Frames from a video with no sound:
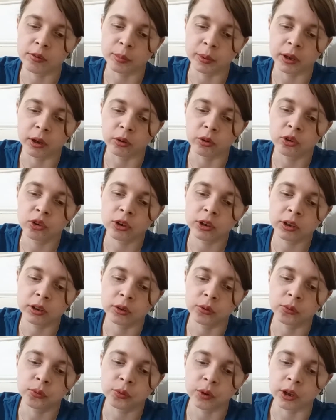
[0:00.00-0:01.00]
but I was checking
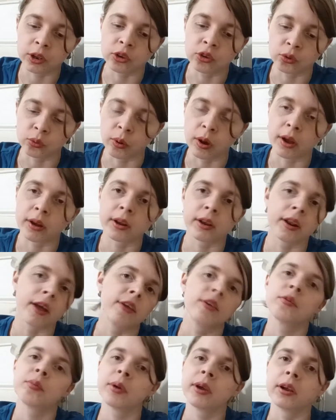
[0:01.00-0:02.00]
the French one, and I
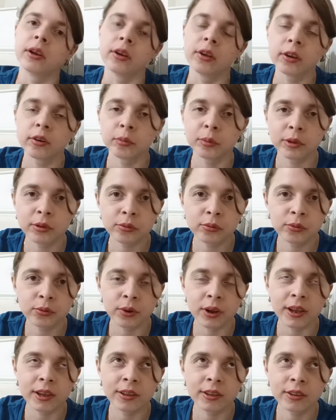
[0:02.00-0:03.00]
speak a little bit of
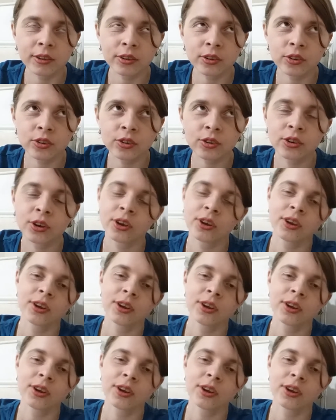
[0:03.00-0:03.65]
French.